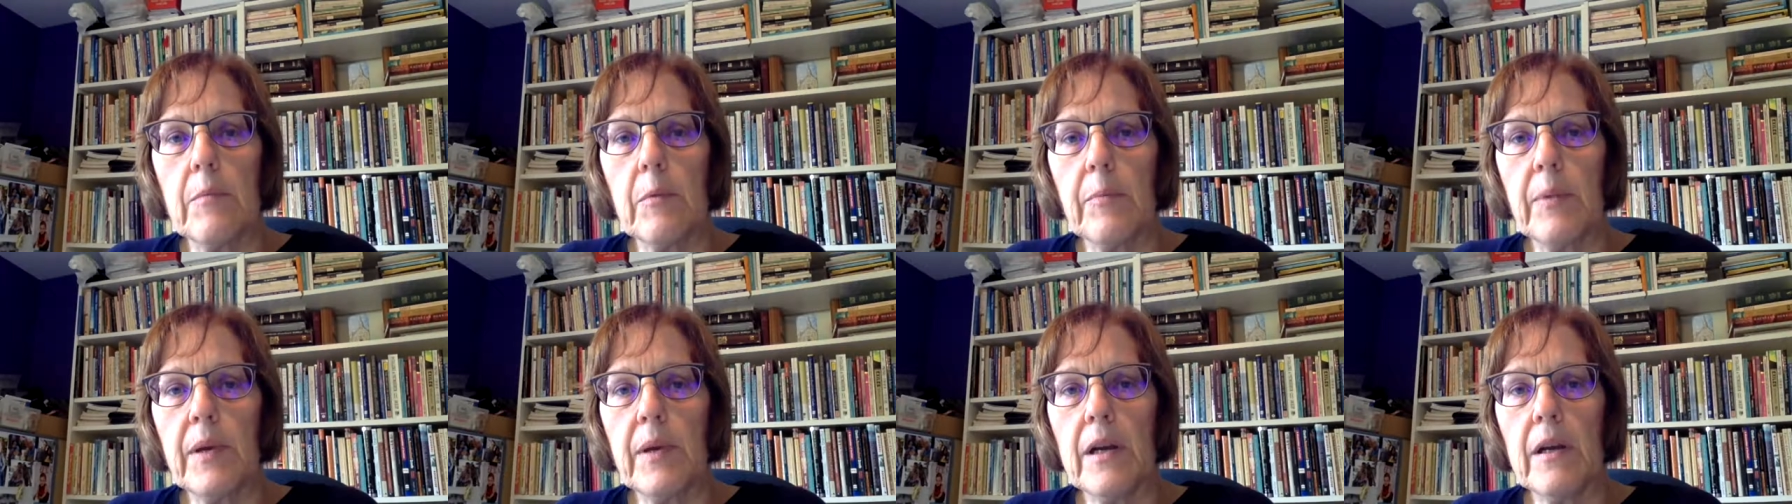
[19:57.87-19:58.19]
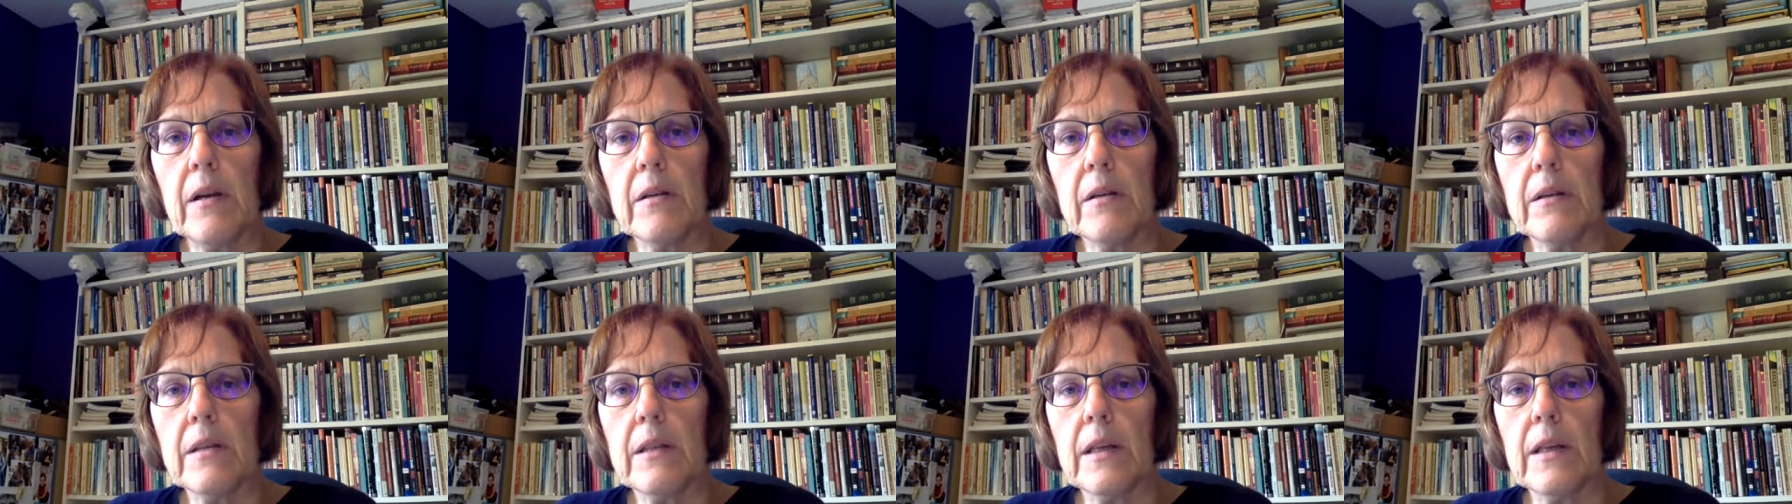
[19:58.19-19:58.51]

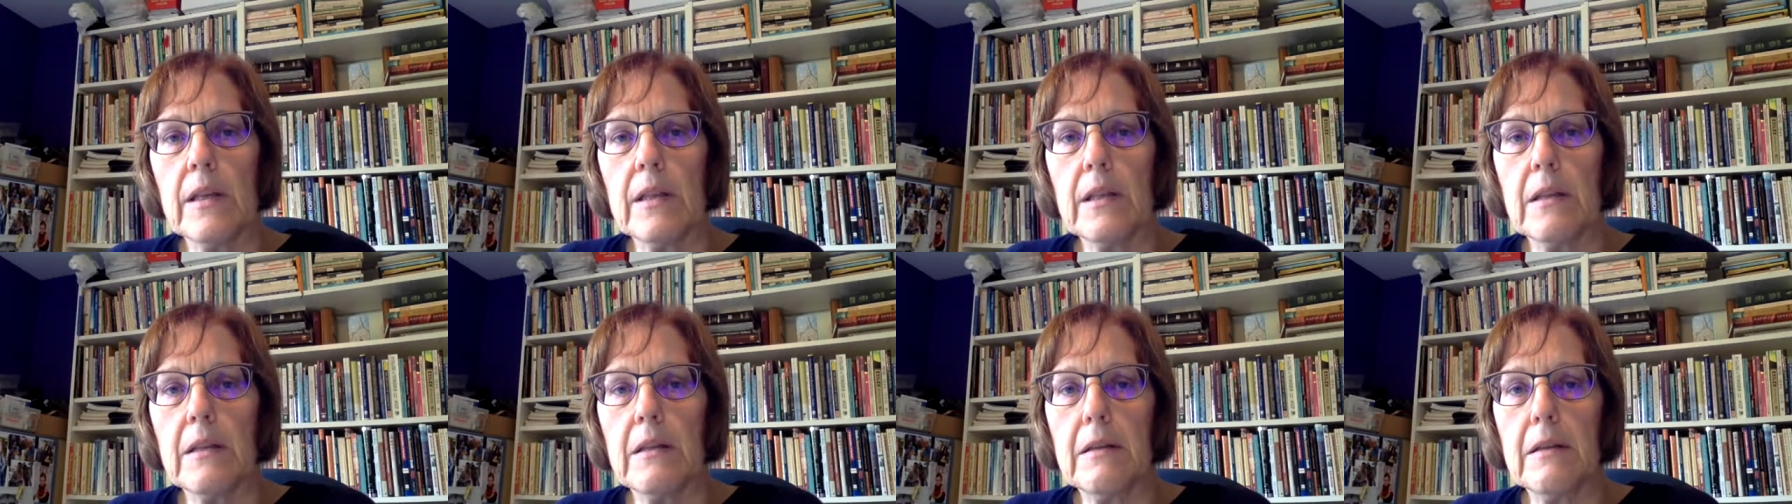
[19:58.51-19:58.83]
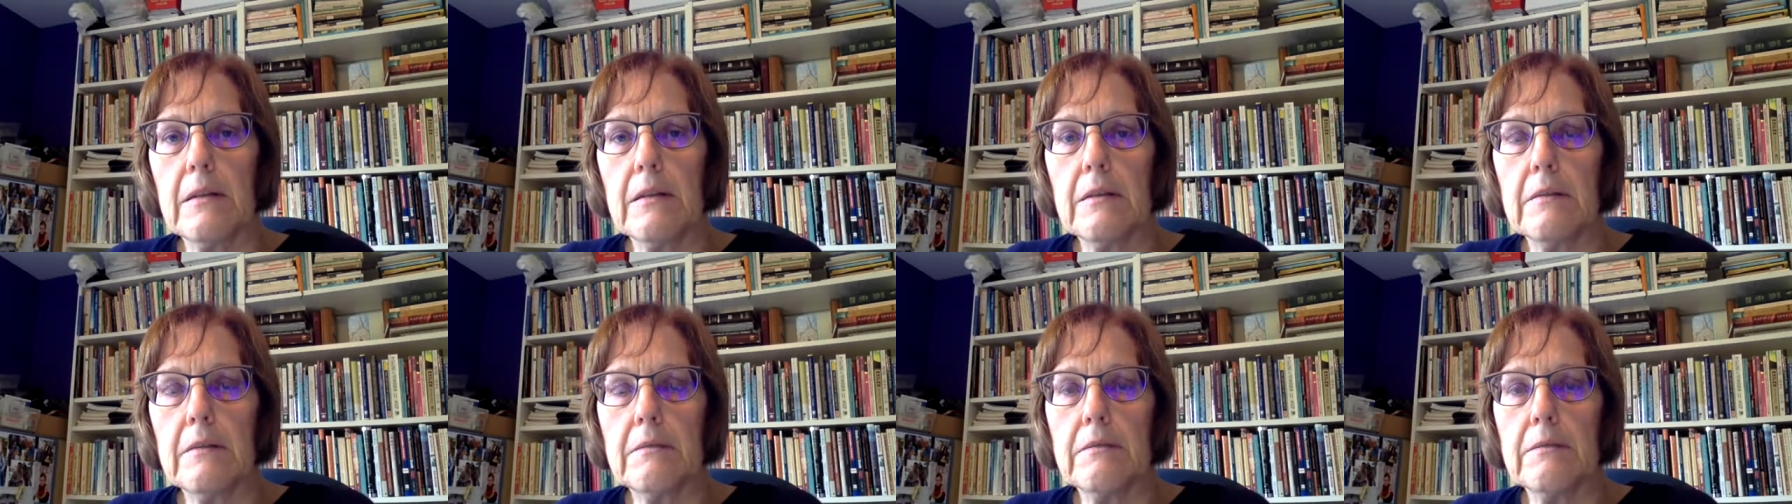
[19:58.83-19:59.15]
apparent
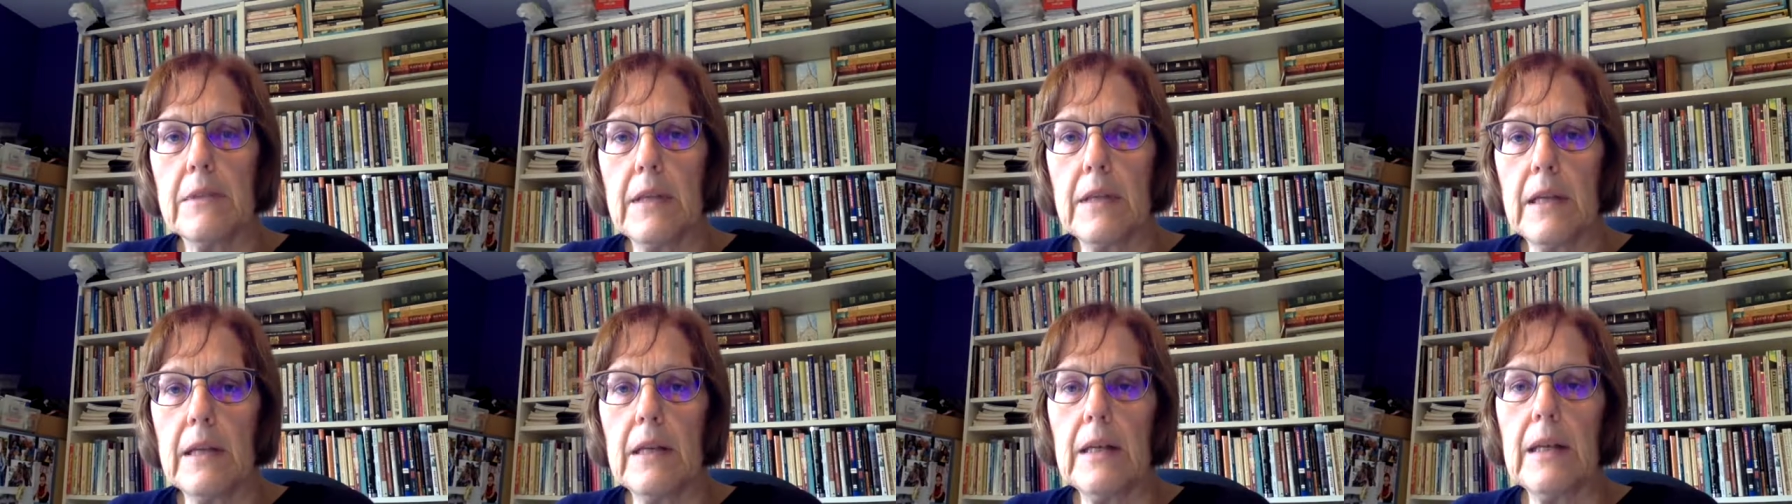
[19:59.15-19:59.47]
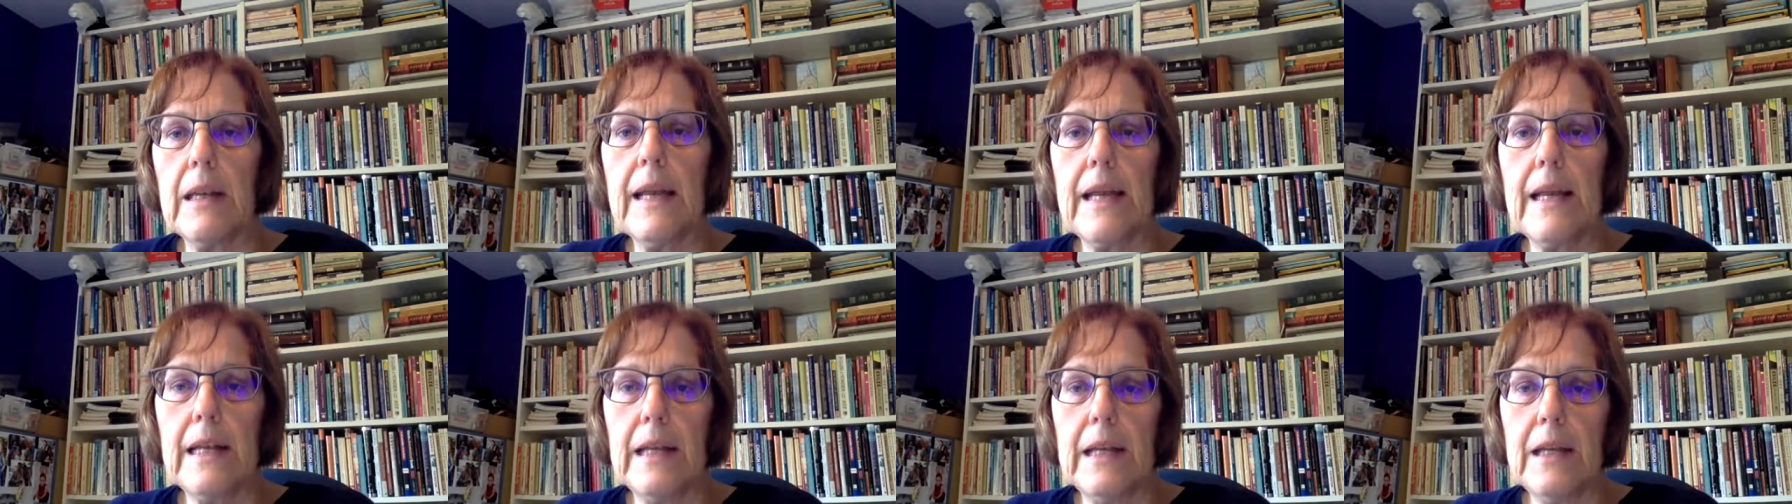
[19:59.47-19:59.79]
that
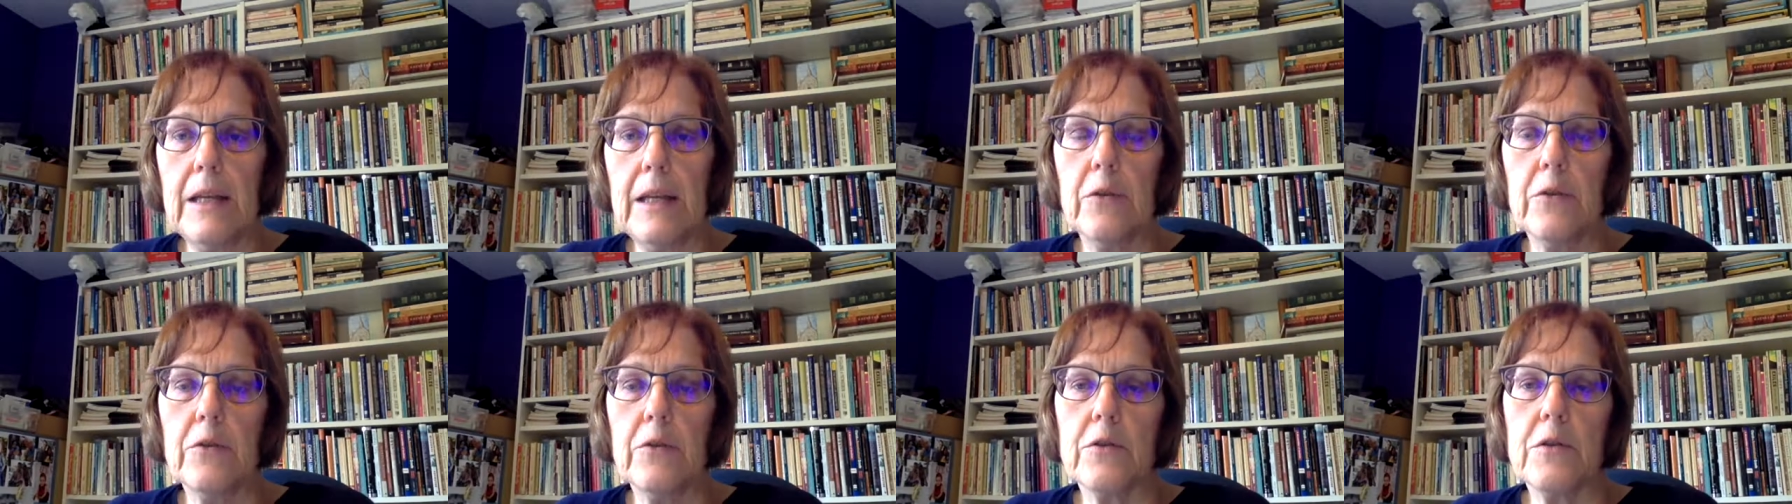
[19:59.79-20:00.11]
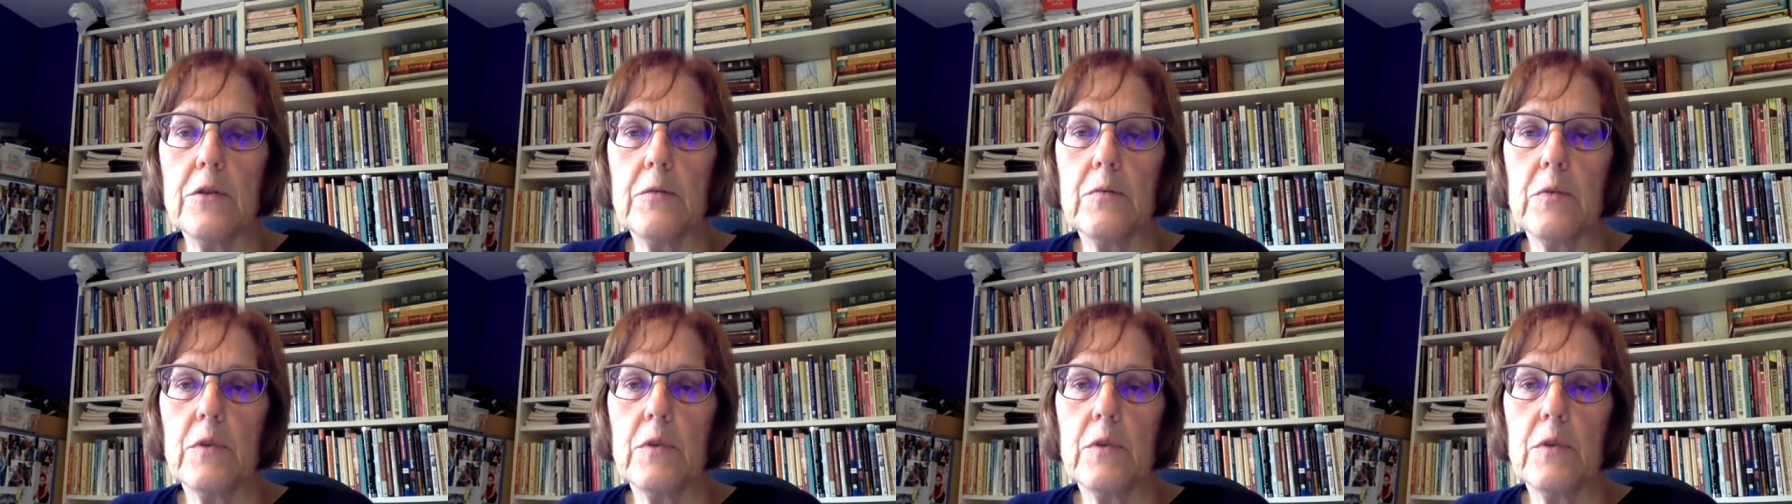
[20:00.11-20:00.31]
lay leaders